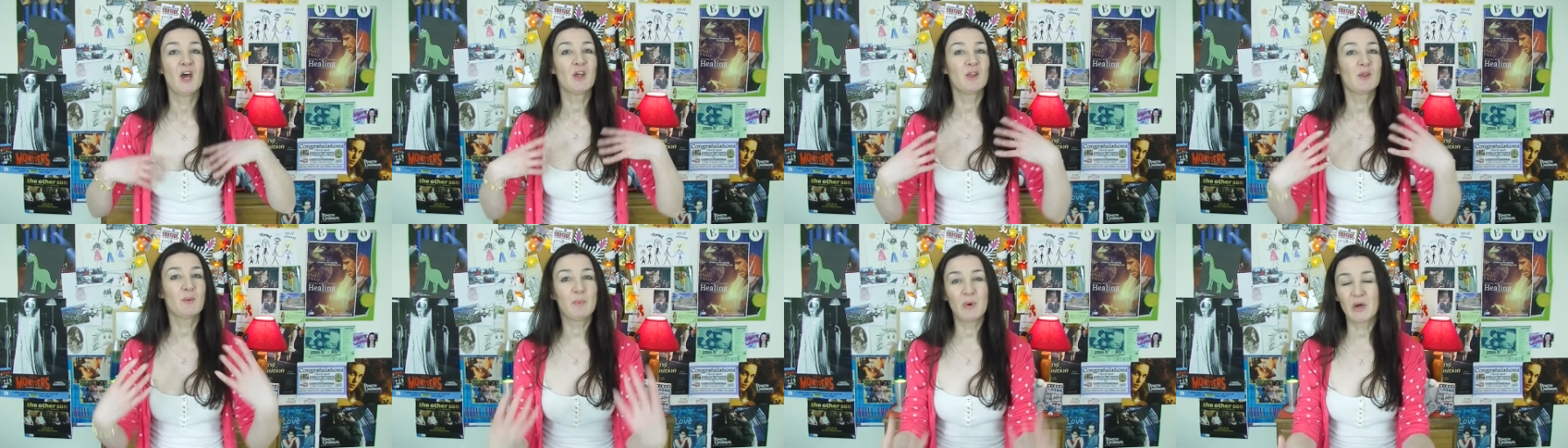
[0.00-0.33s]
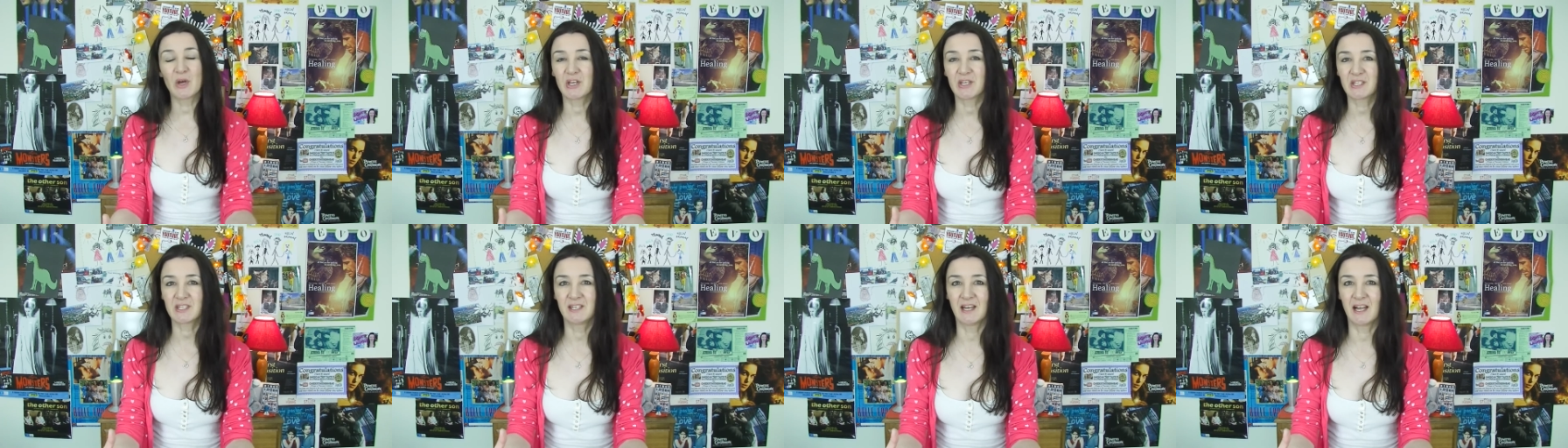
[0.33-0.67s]
the
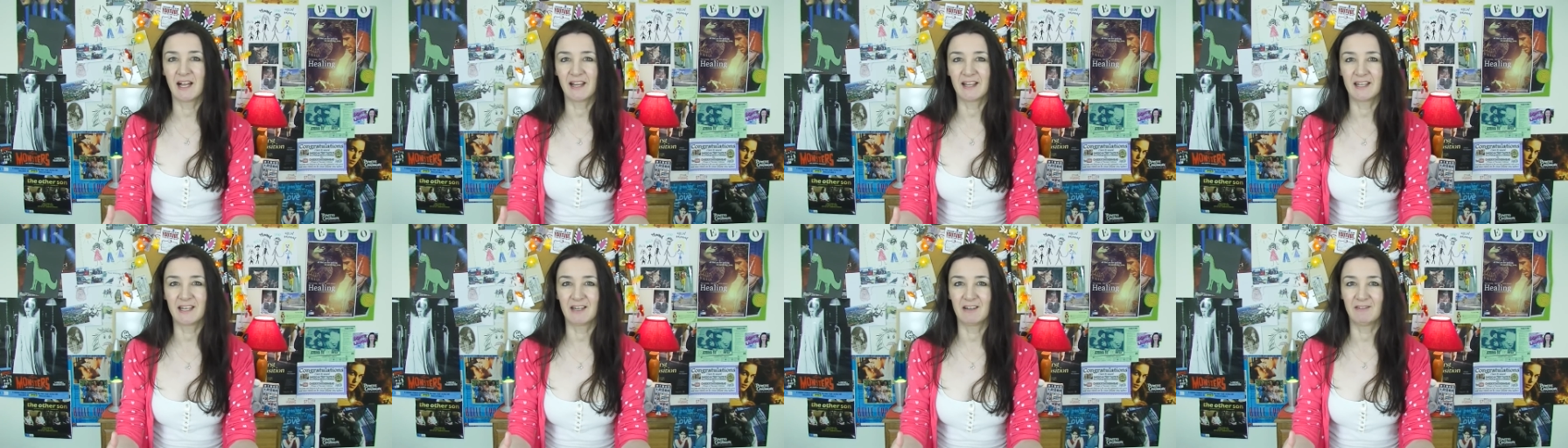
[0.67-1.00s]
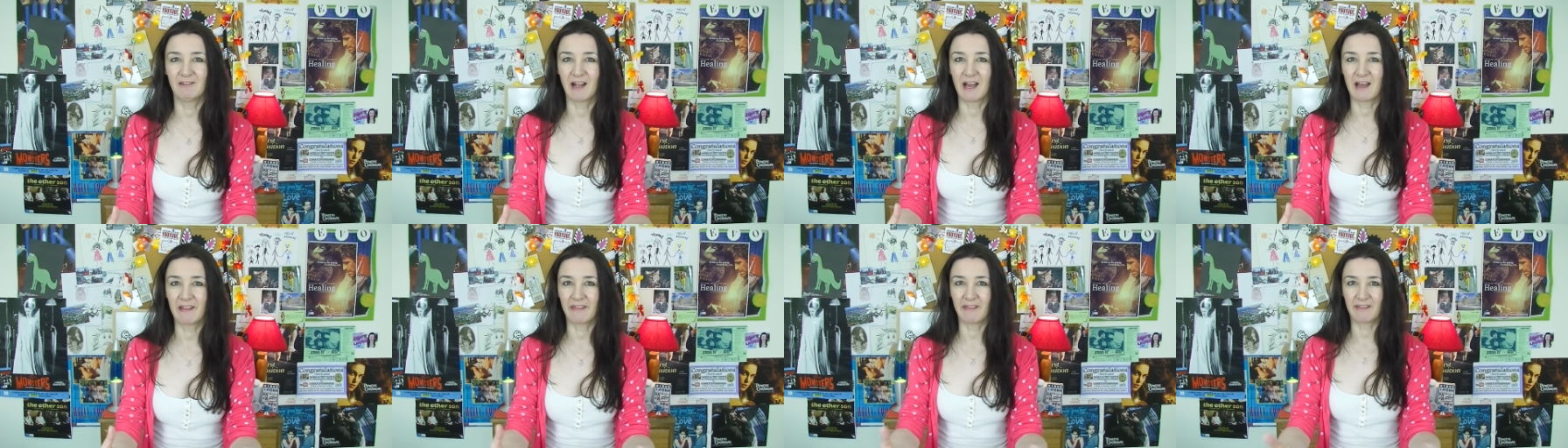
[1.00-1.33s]
personality
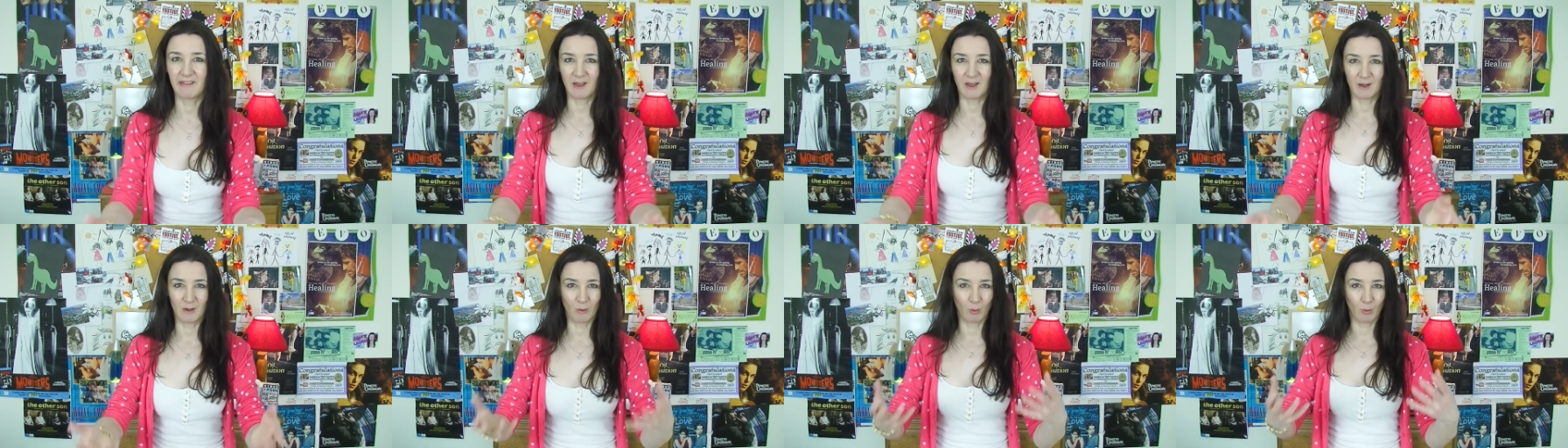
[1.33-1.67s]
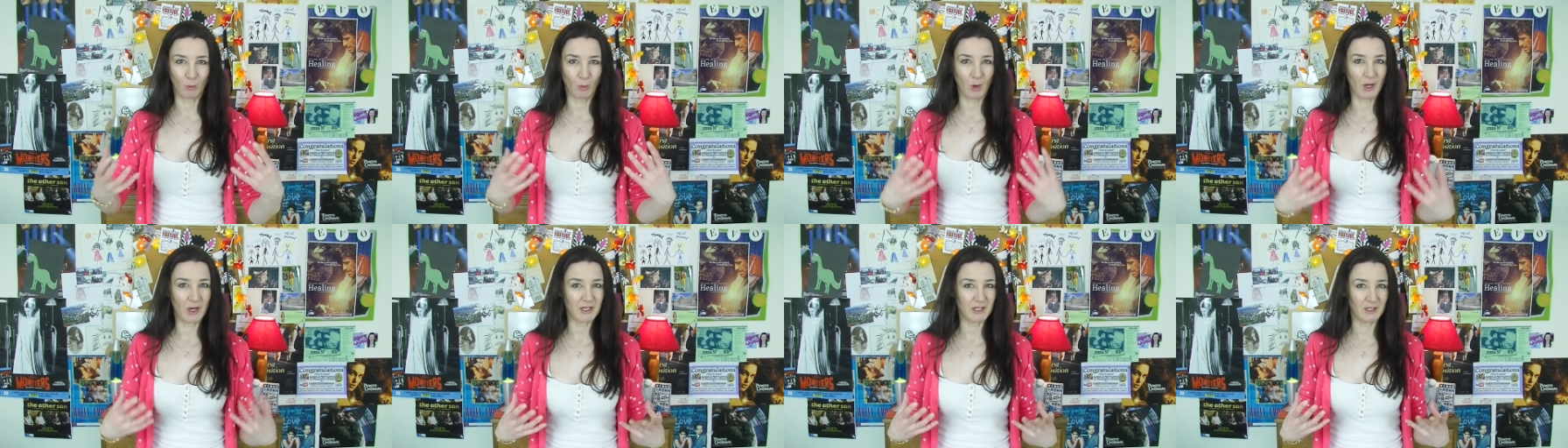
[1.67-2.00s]
rather than
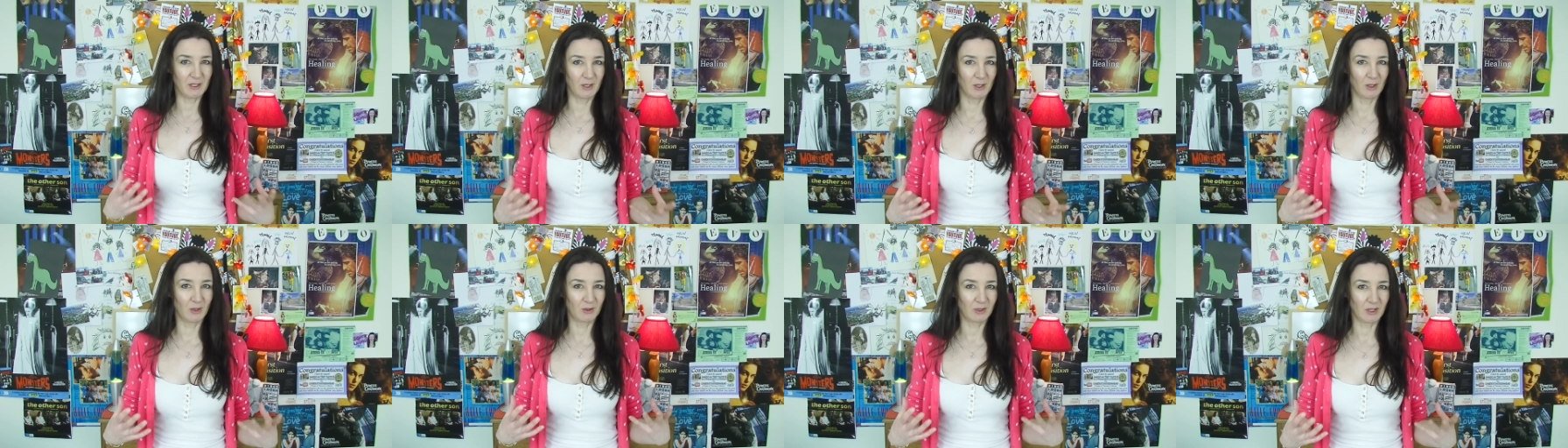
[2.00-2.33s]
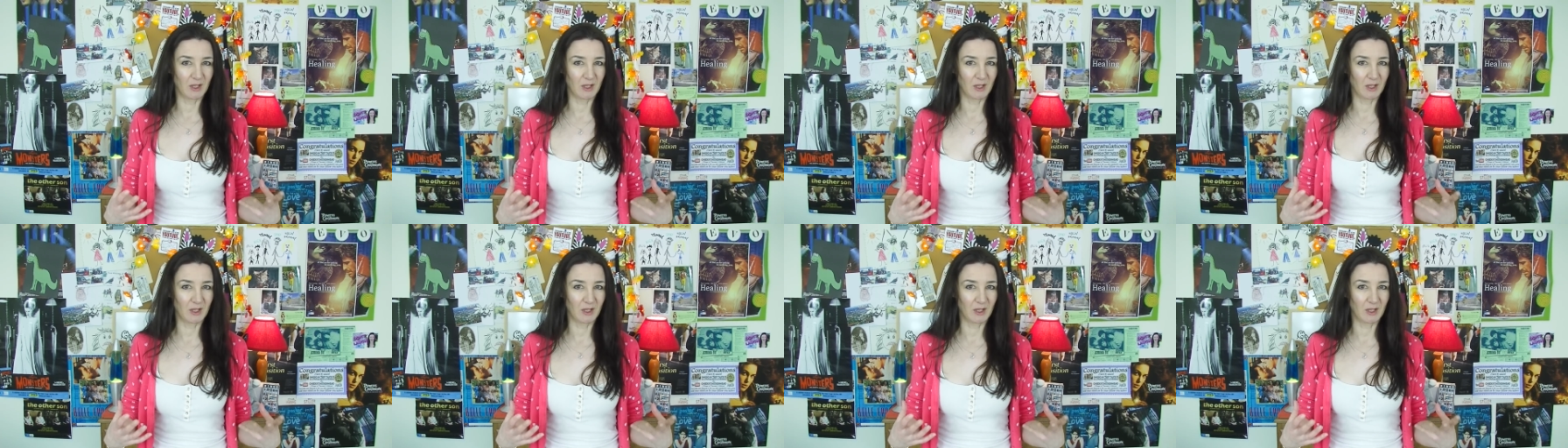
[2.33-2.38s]
what you look